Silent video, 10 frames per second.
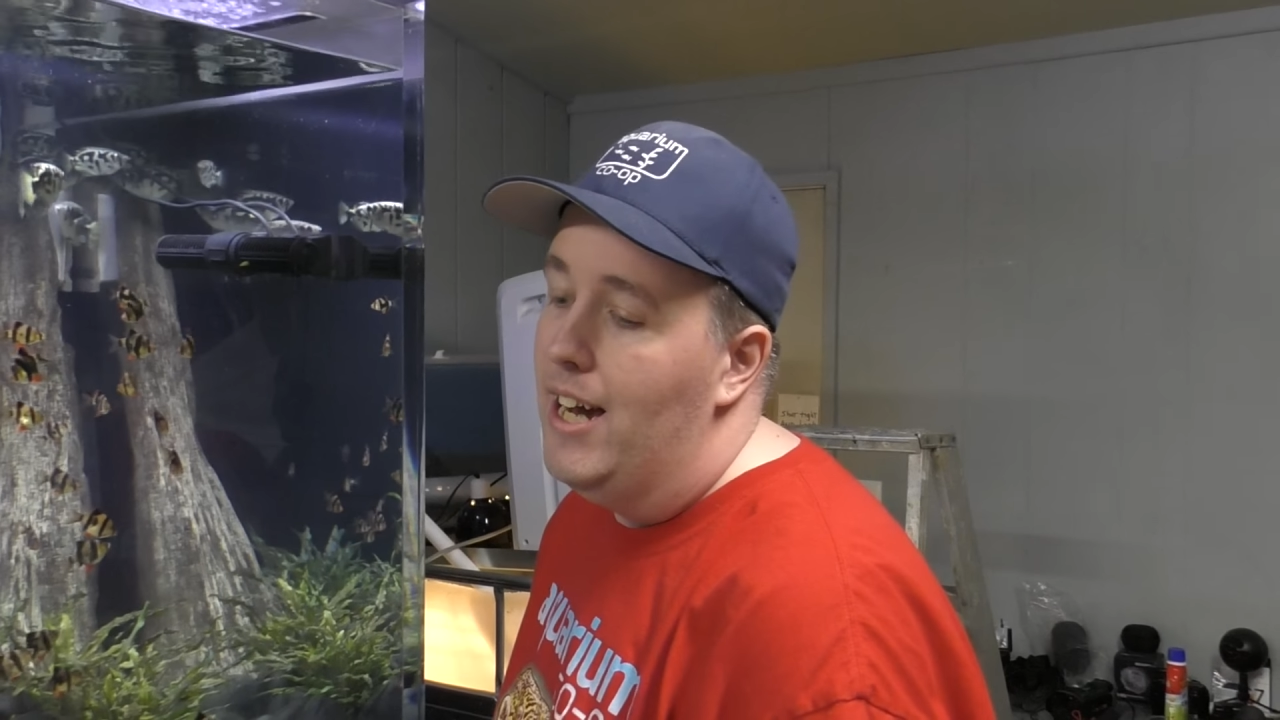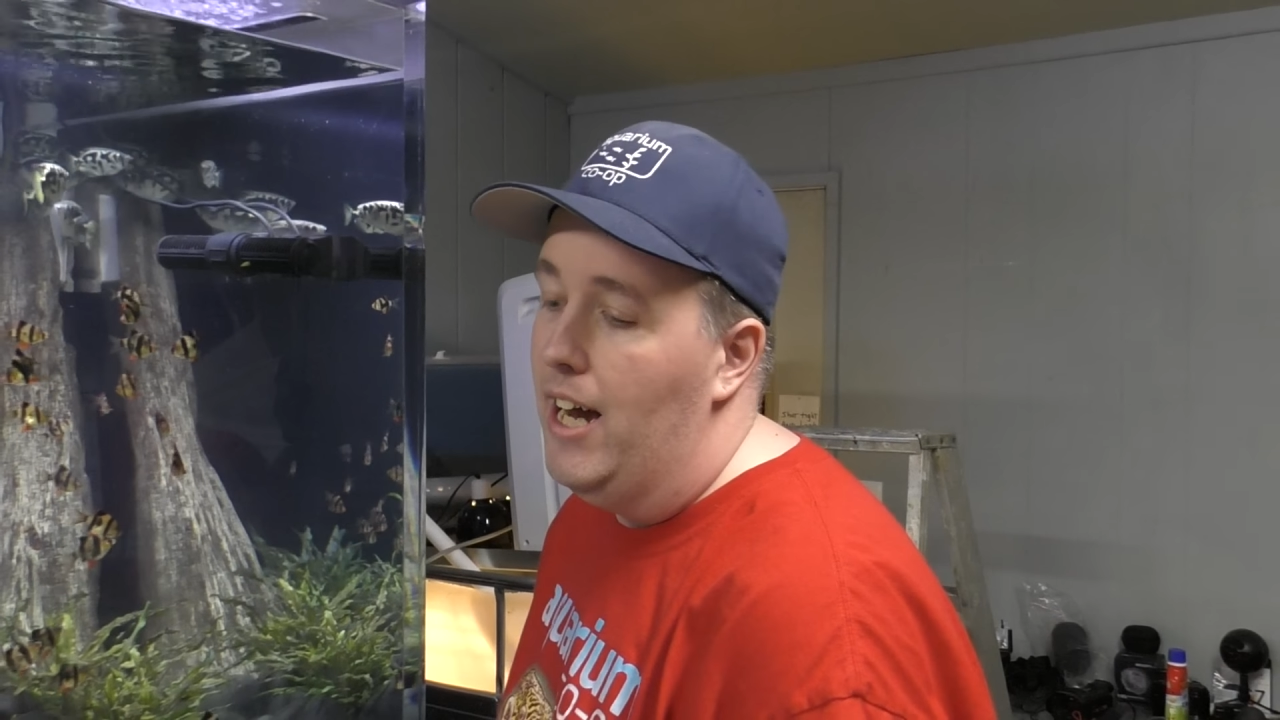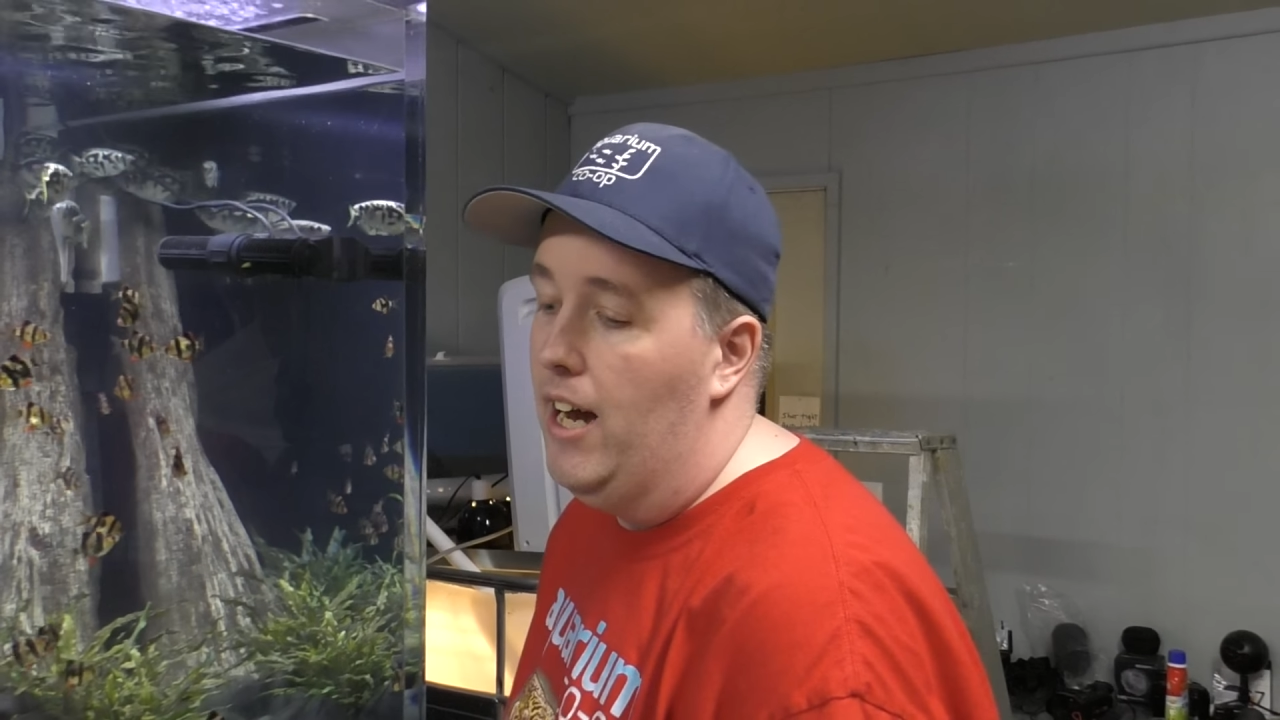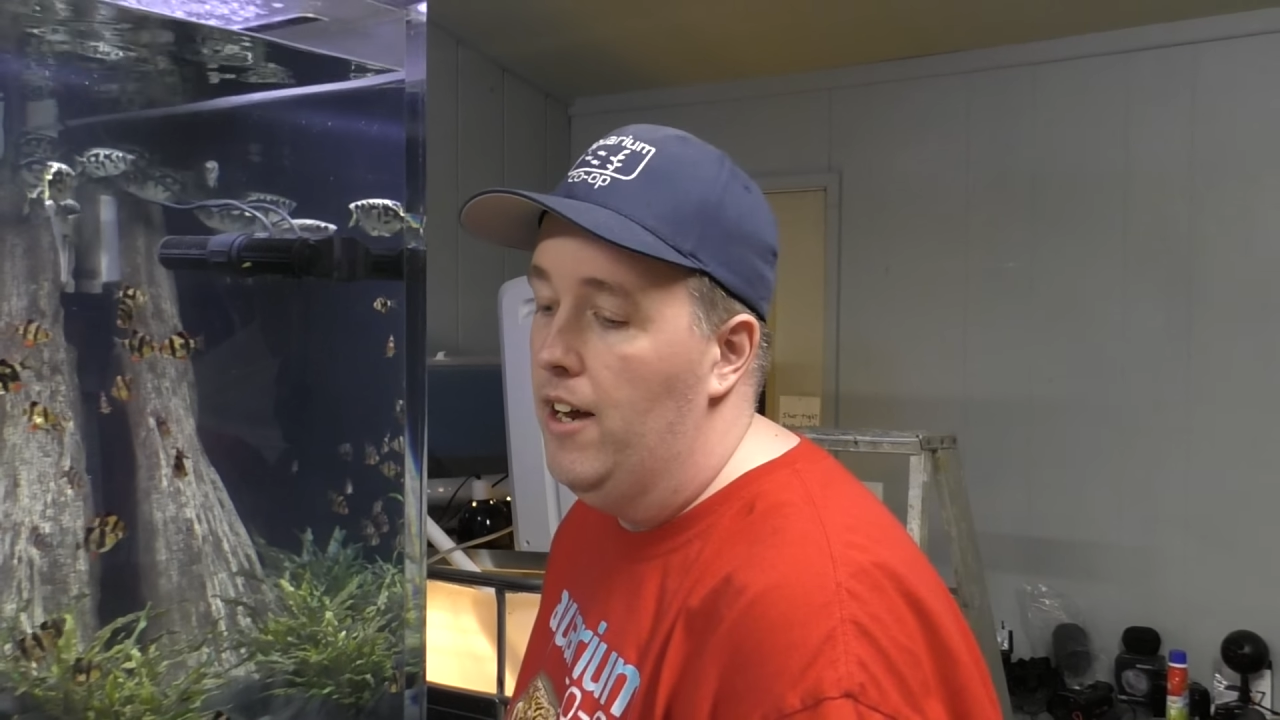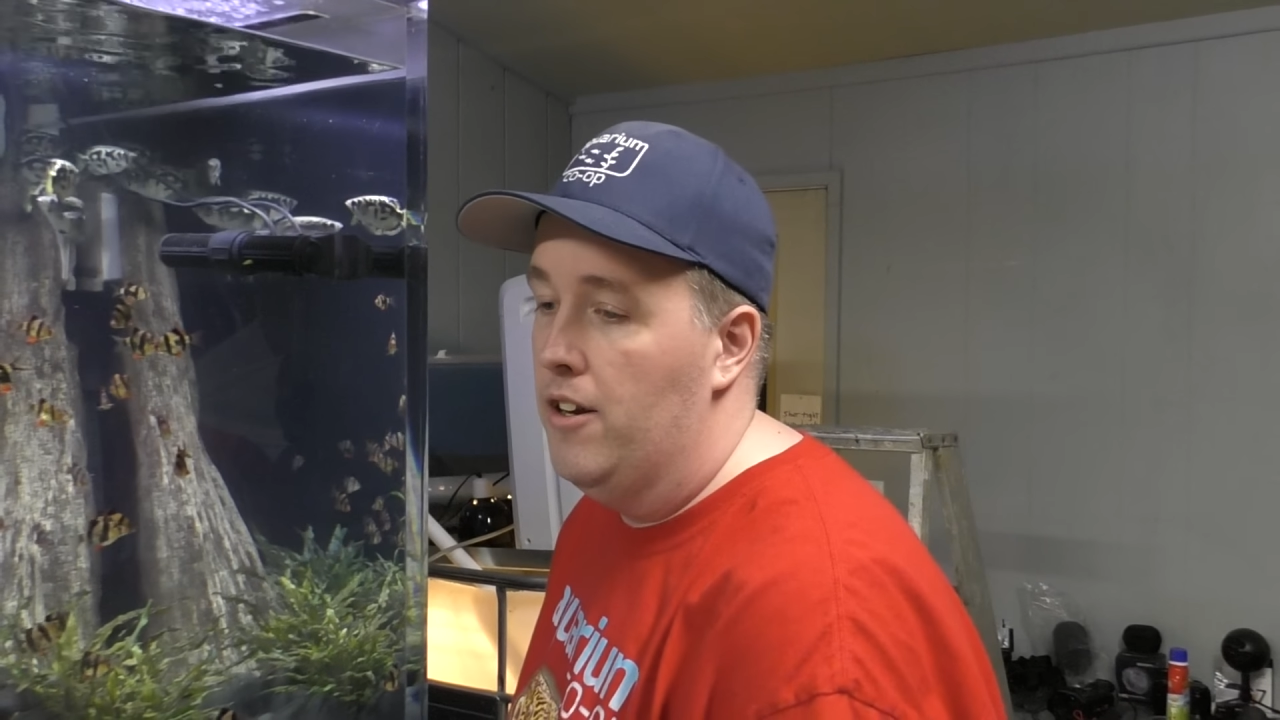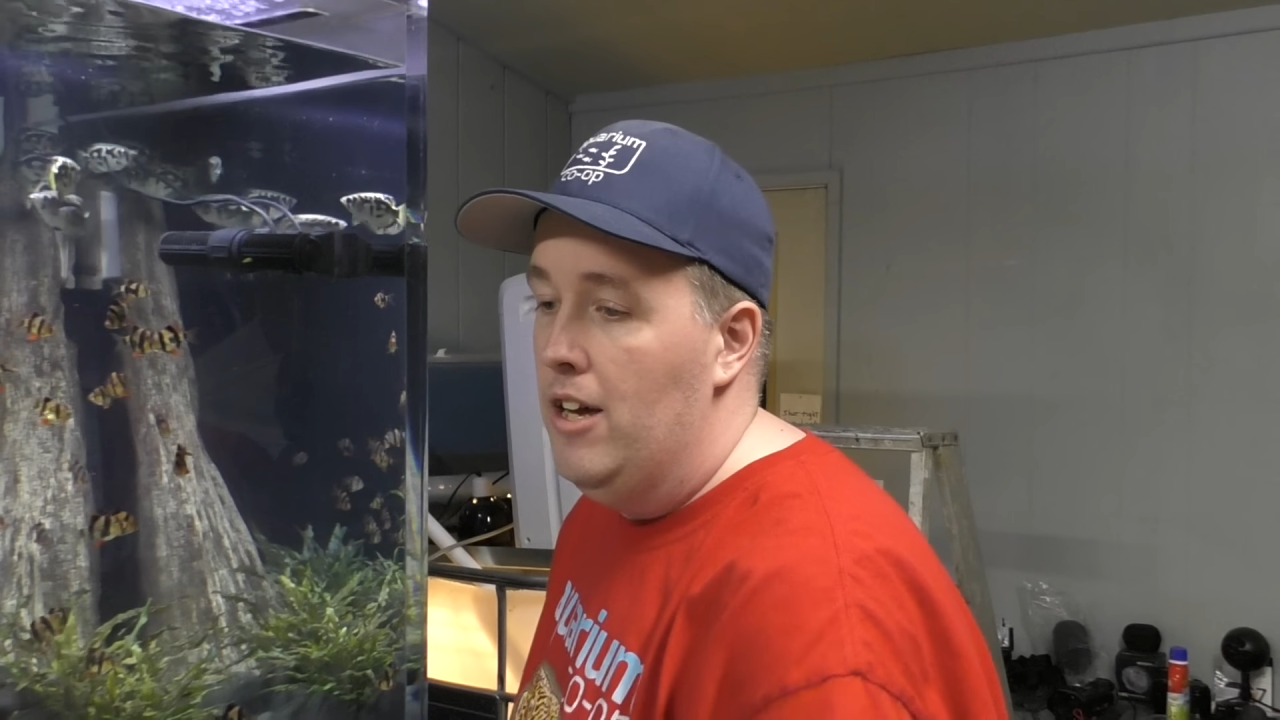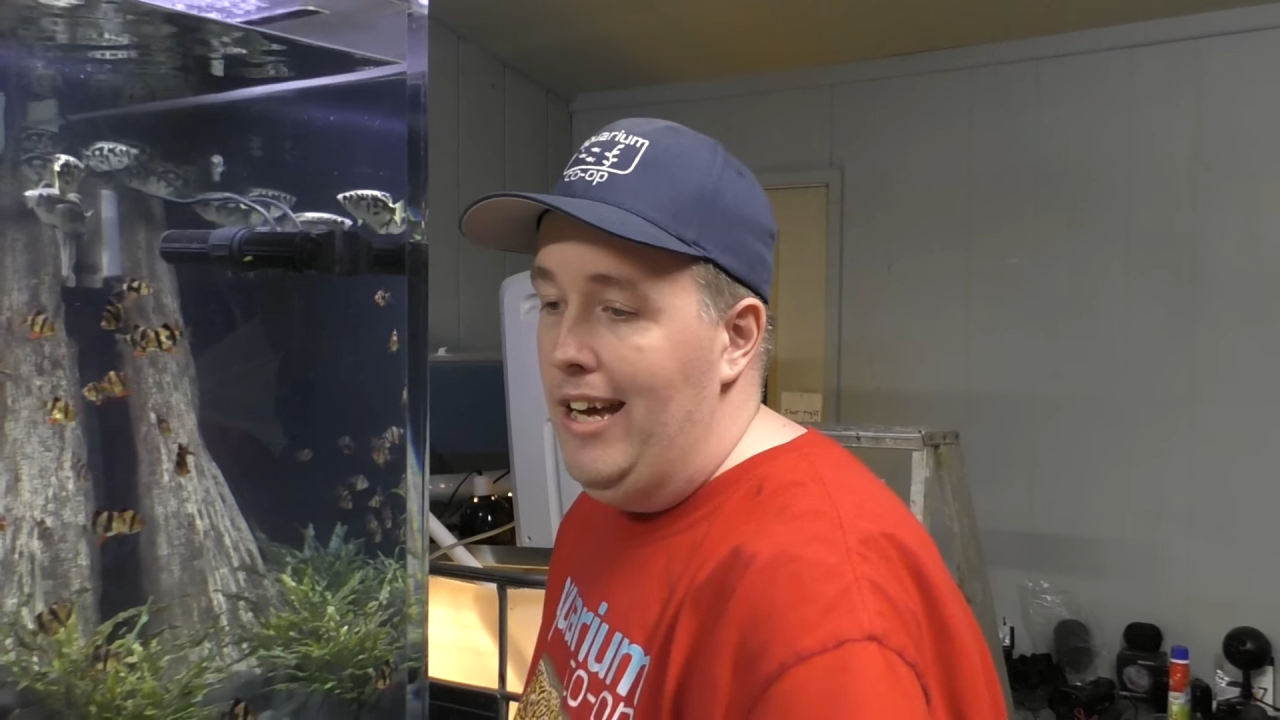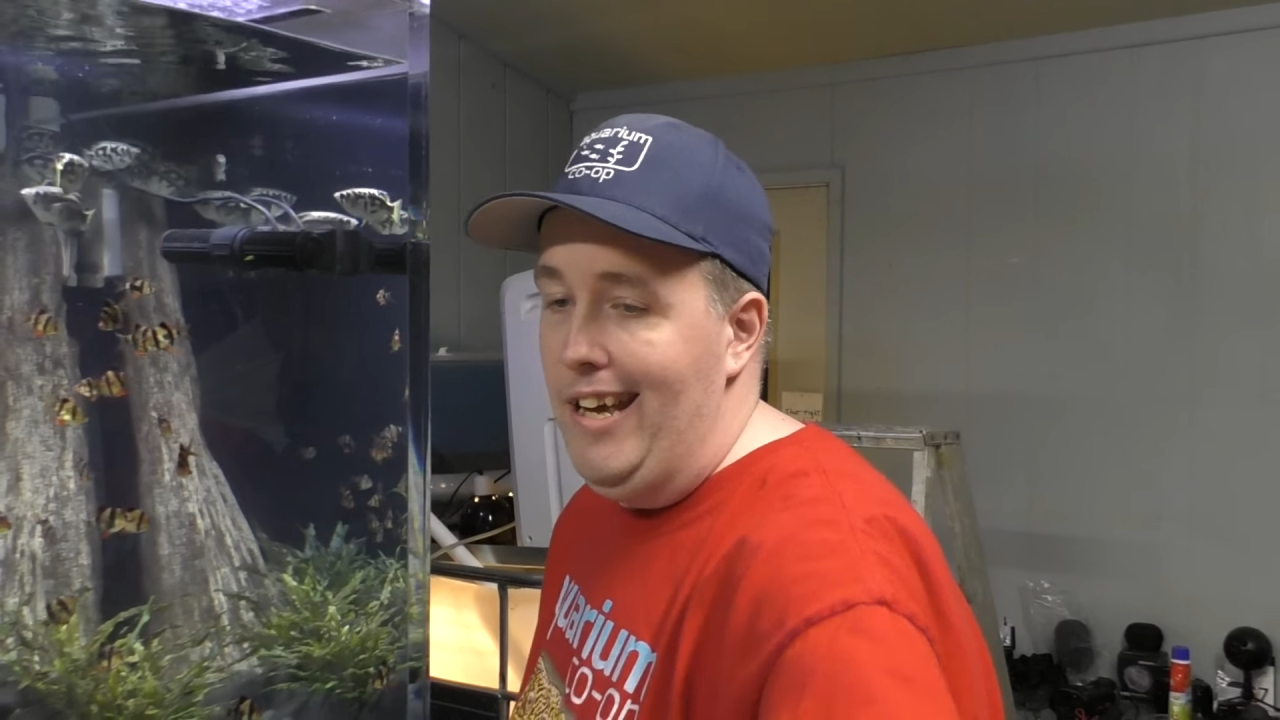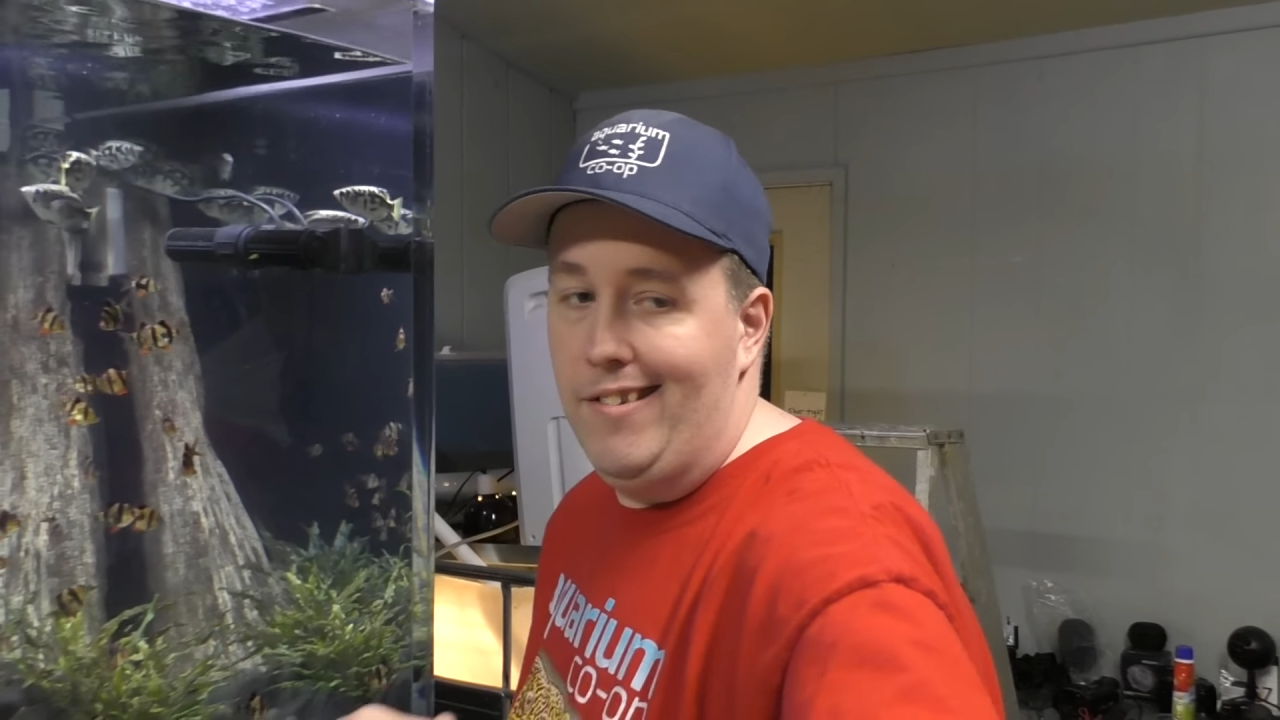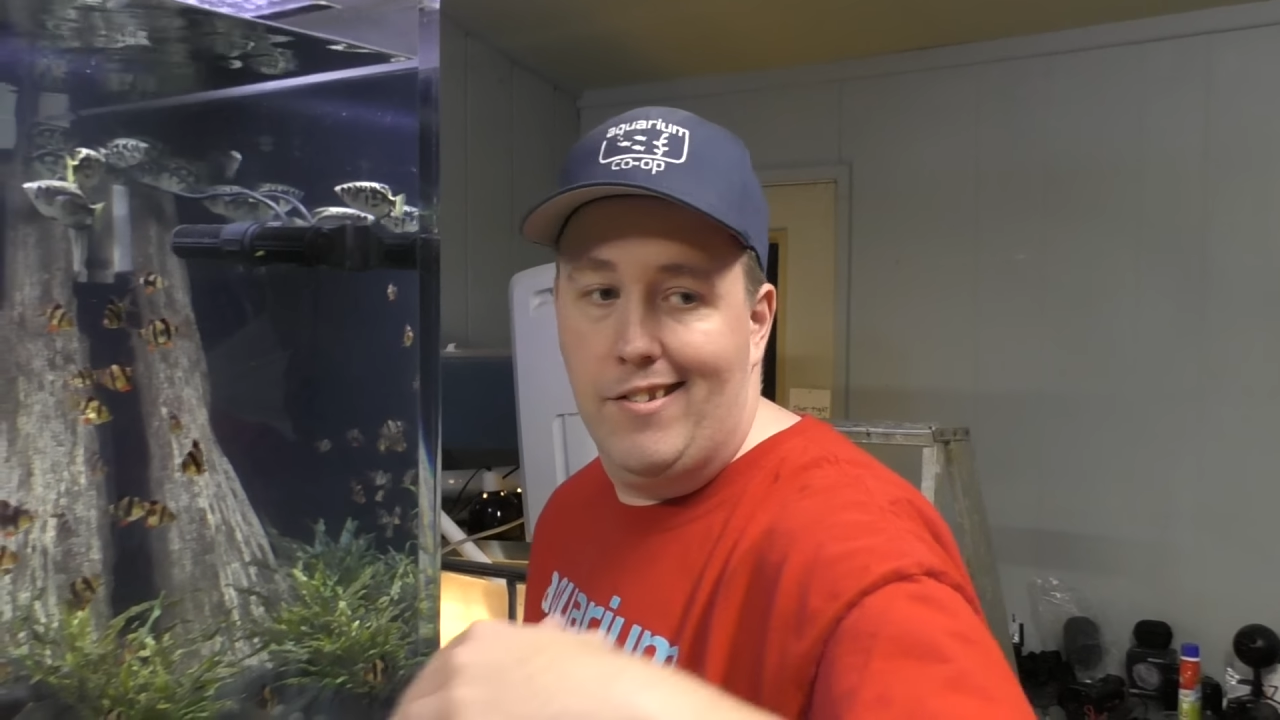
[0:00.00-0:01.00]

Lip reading: and it